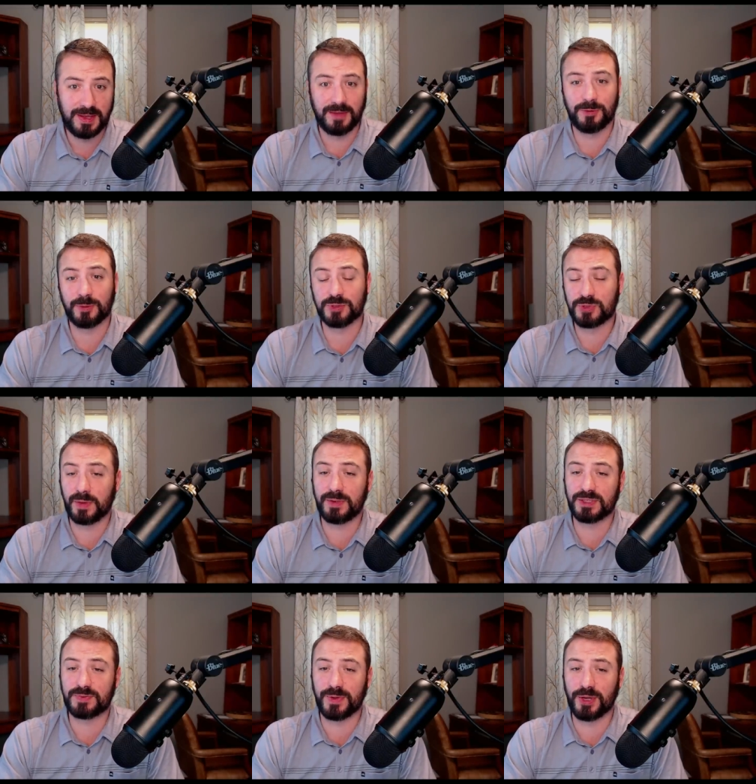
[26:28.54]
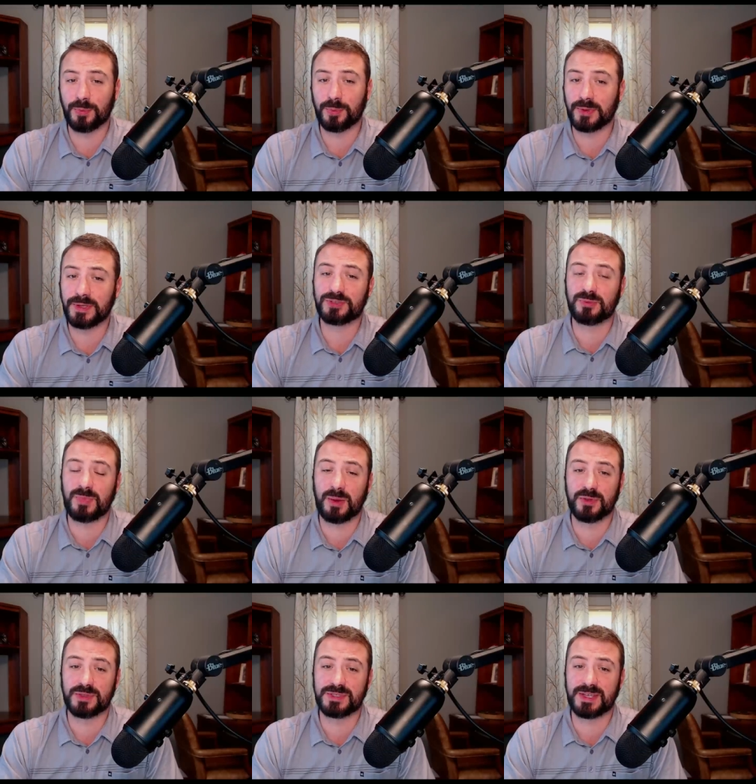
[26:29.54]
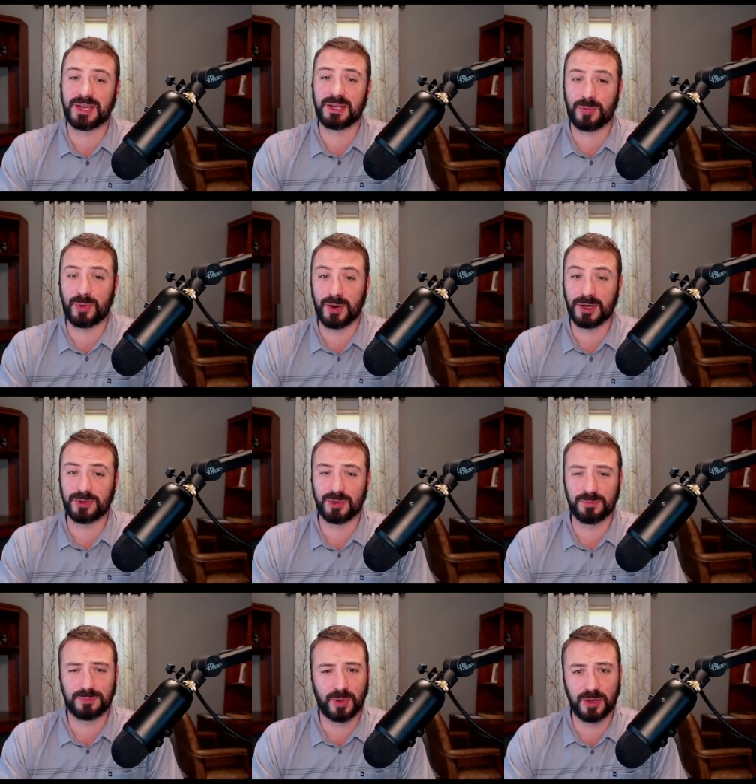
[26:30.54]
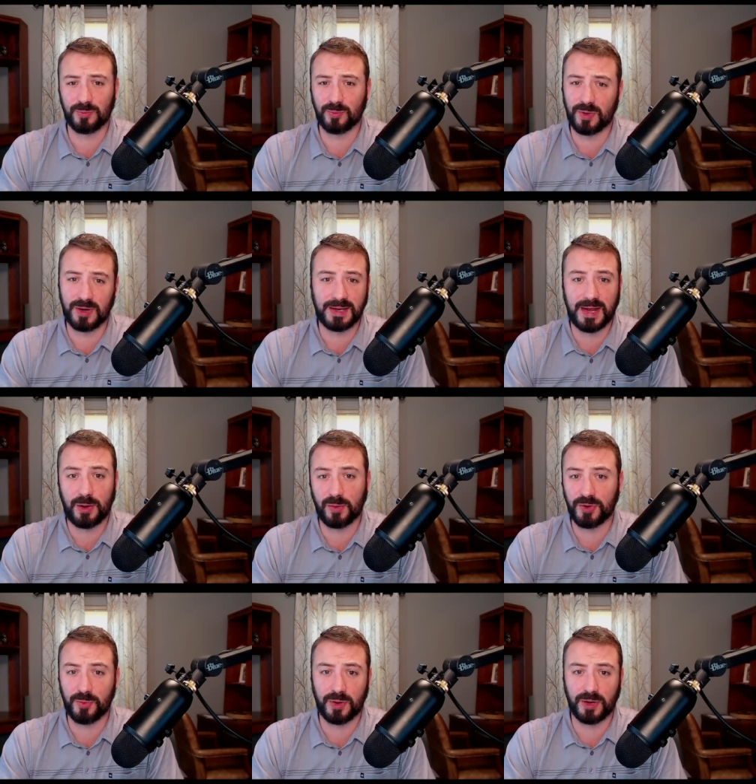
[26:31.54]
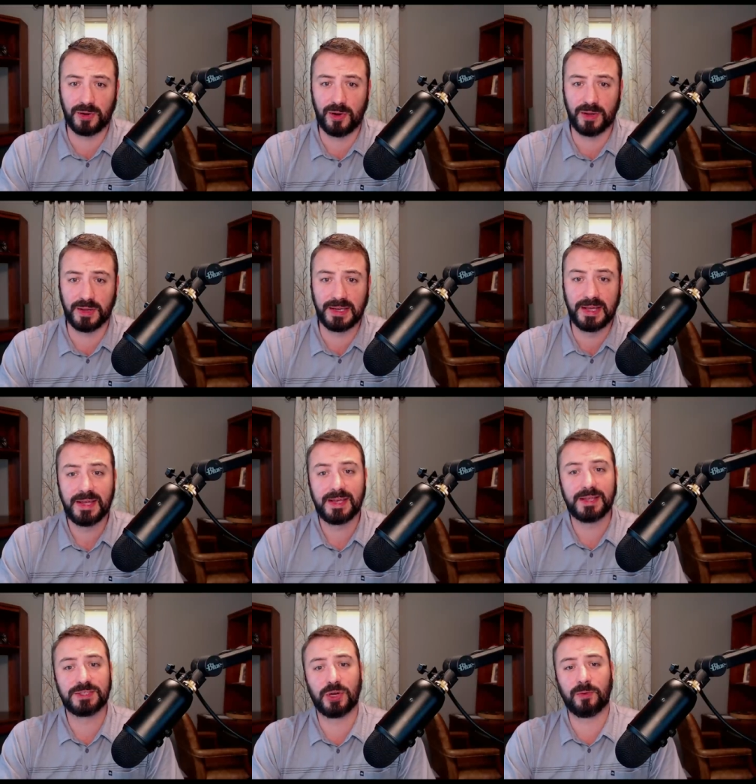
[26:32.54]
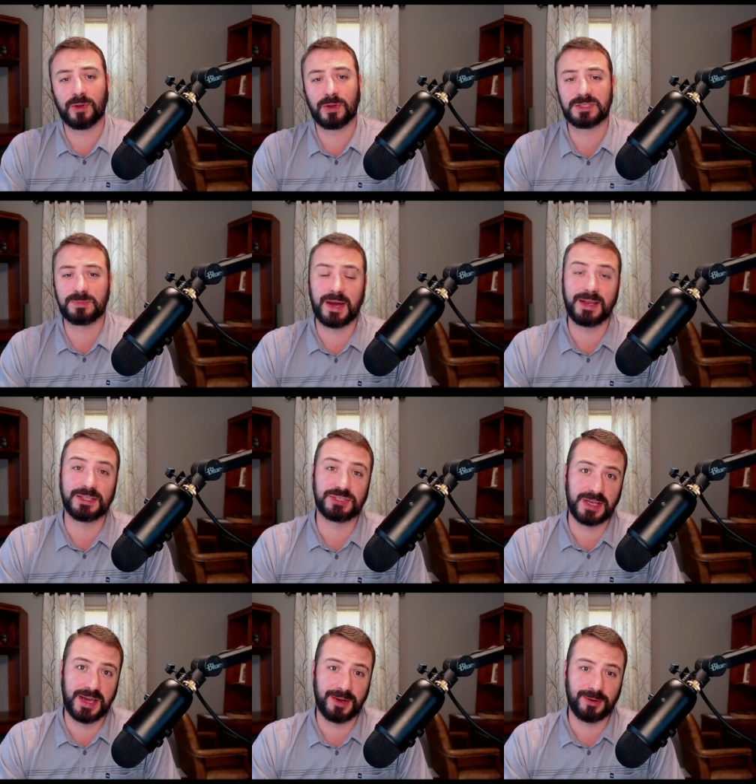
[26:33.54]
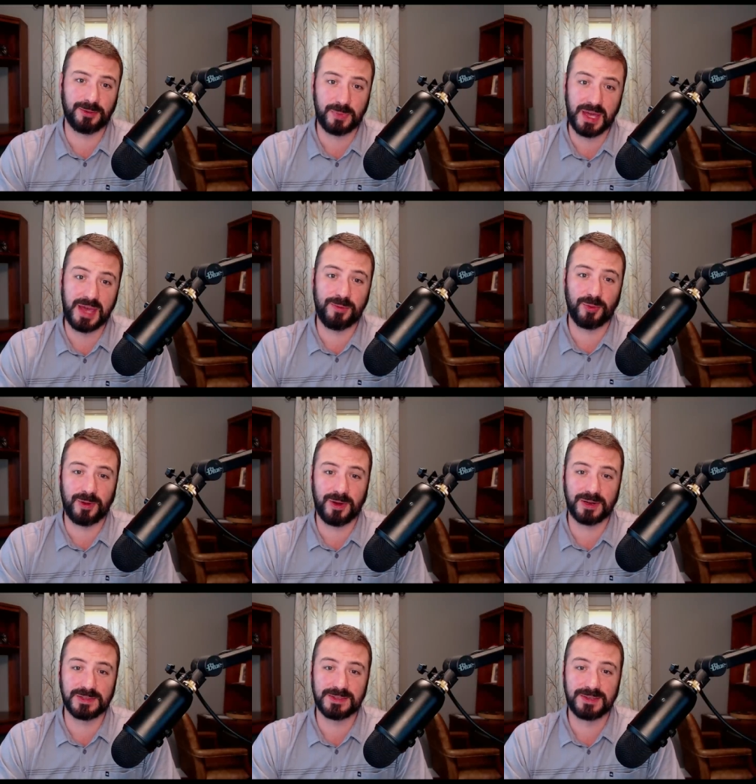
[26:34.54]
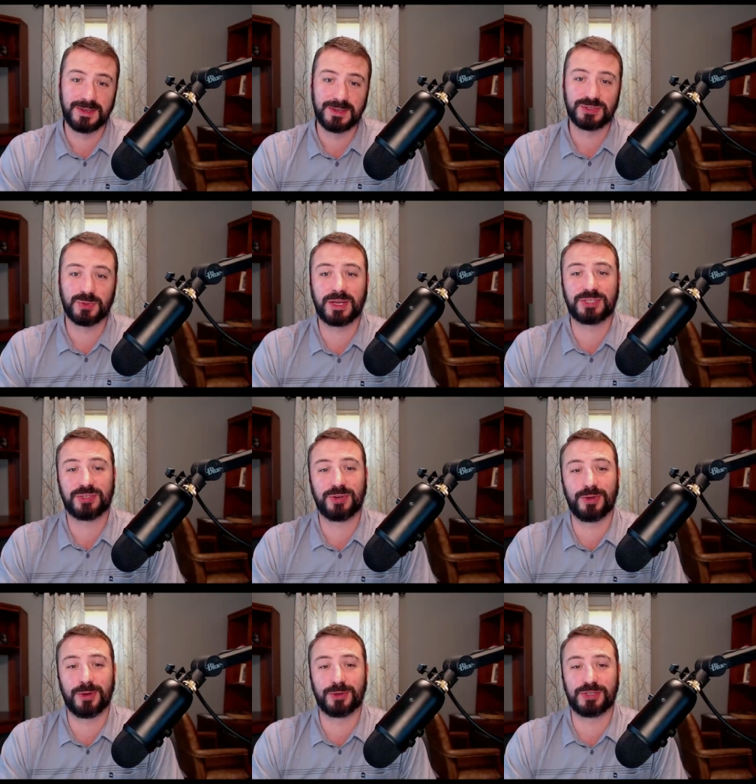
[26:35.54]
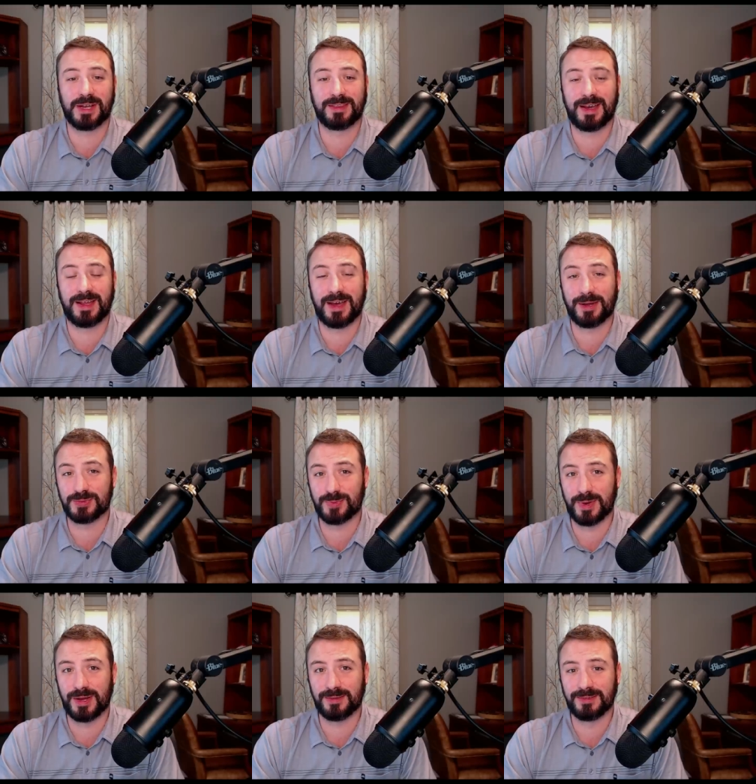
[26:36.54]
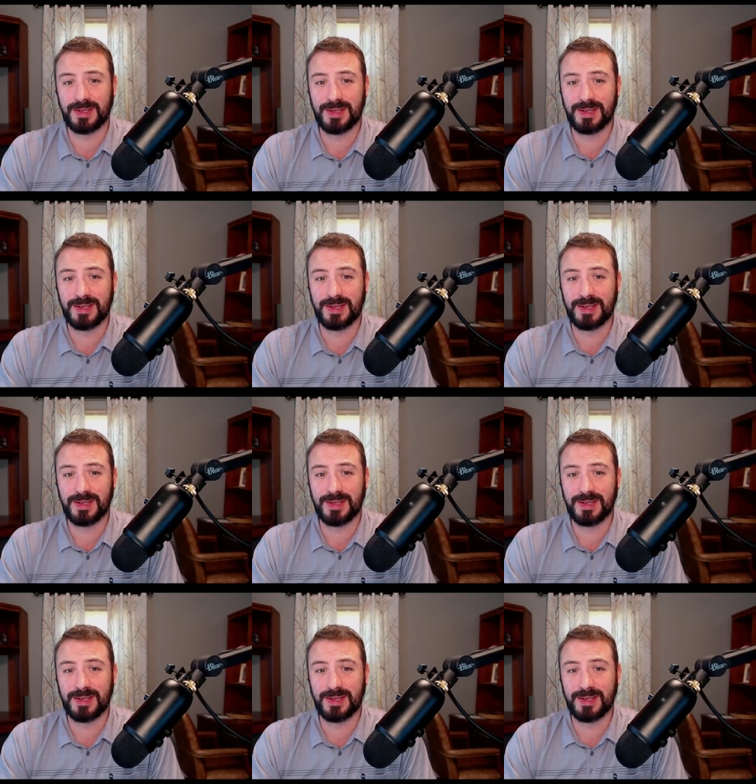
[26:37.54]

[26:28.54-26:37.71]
If you enjoyed this video, please remember the second part, or part one, however you want to call it, is over on Spidey's channel, The Behavioral Arts. So make sure you go check that out as well.